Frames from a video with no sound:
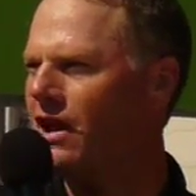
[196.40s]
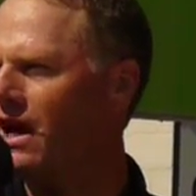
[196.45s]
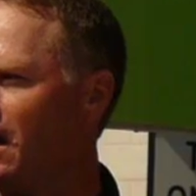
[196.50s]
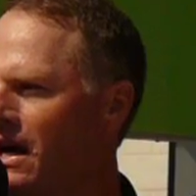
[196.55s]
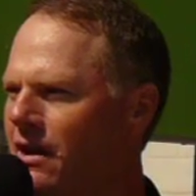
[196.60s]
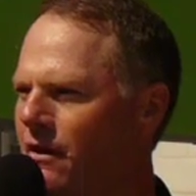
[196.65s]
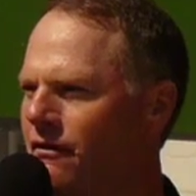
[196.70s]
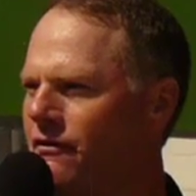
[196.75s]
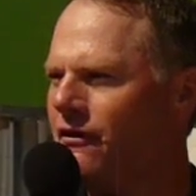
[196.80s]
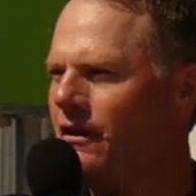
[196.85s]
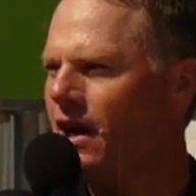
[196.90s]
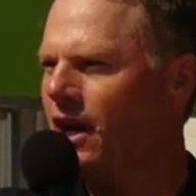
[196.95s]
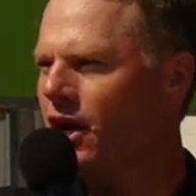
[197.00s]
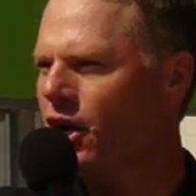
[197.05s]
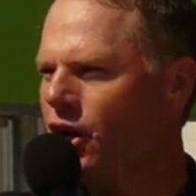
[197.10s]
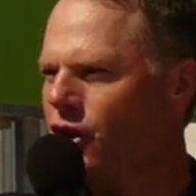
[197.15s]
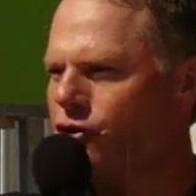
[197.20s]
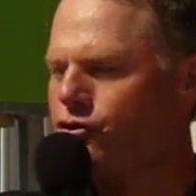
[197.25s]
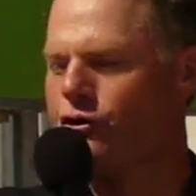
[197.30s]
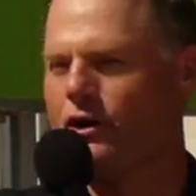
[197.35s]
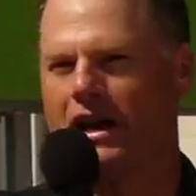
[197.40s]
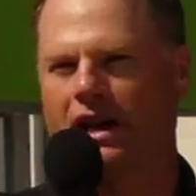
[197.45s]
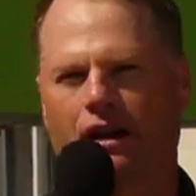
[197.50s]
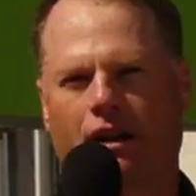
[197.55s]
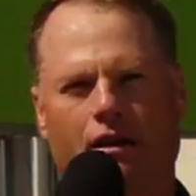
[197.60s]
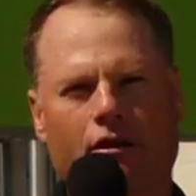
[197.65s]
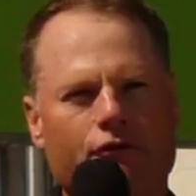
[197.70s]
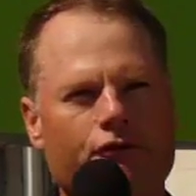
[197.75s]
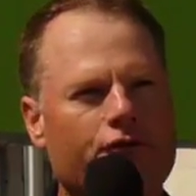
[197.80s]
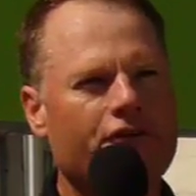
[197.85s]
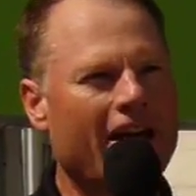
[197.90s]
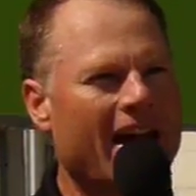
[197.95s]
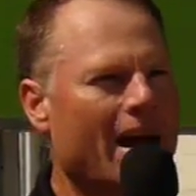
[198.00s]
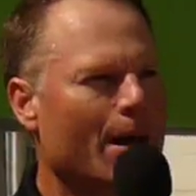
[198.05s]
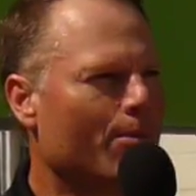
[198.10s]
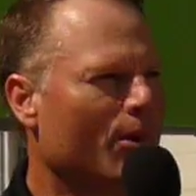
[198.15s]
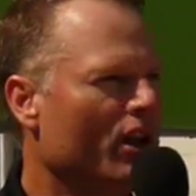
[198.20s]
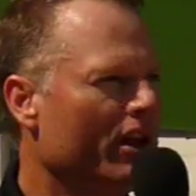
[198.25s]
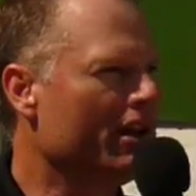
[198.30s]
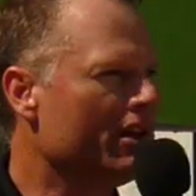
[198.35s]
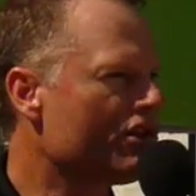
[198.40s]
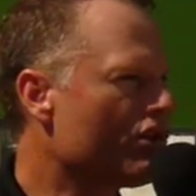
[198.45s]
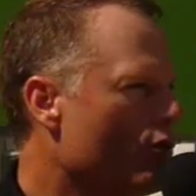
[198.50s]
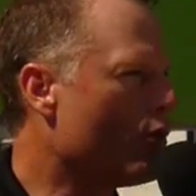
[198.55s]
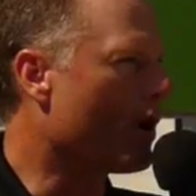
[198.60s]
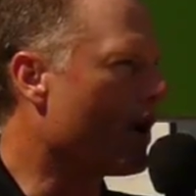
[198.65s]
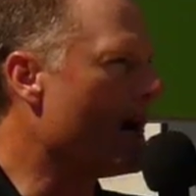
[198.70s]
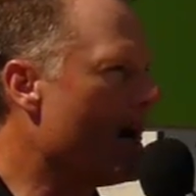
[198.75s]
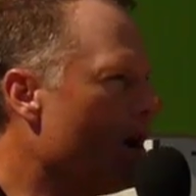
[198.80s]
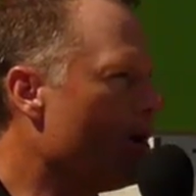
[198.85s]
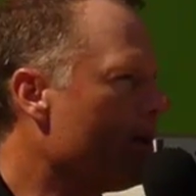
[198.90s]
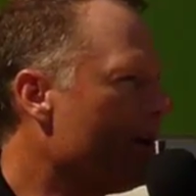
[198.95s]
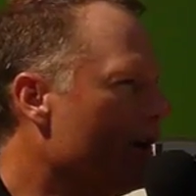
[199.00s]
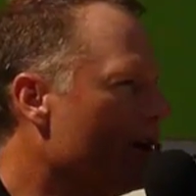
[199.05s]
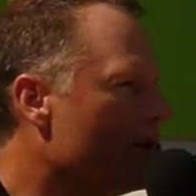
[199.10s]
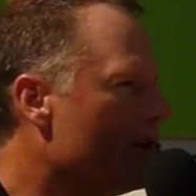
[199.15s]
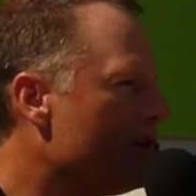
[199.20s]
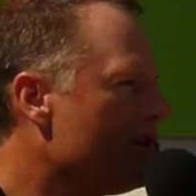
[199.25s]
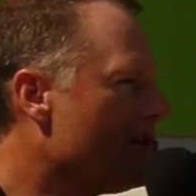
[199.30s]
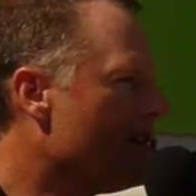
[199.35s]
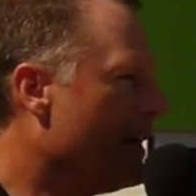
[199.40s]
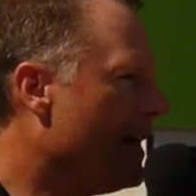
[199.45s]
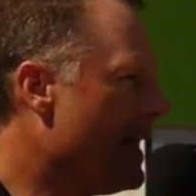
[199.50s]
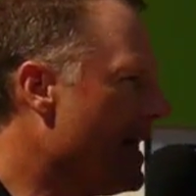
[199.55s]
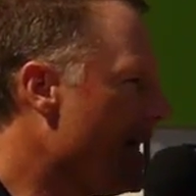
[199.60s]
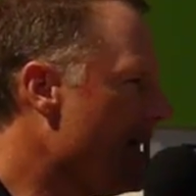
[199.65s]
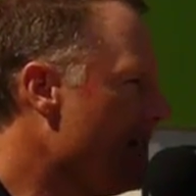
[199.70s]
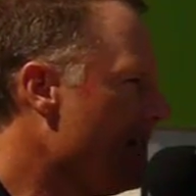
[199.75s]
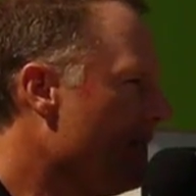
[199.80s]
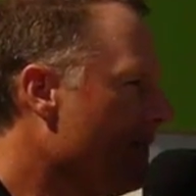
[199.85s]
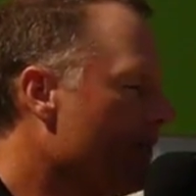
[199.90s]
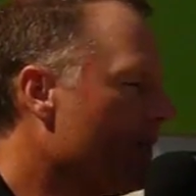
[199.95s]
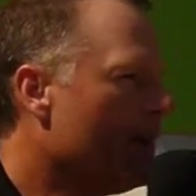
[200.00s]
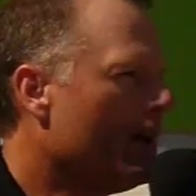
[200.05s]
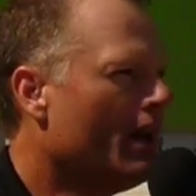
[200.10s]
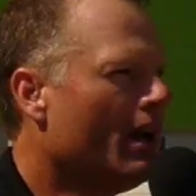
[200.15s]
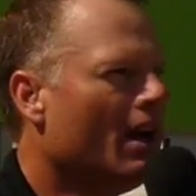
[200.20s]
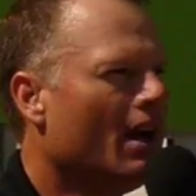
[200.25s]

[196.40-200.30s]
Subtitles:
There's a lot of Trek families who are out here today.